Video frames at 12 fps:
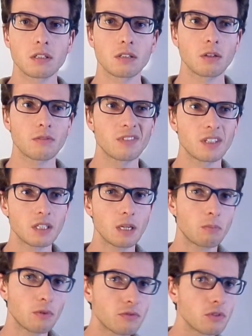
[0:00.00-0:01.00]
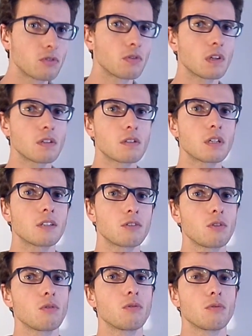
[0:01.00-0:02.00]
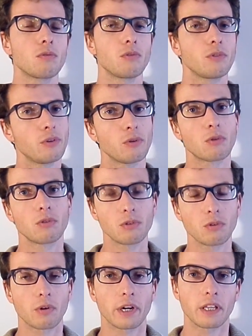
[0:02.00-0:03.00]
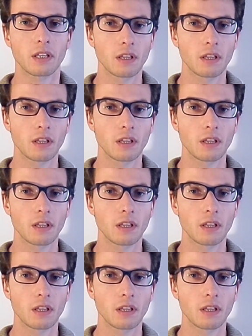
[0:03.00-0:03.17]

of the type of the trails that you ride.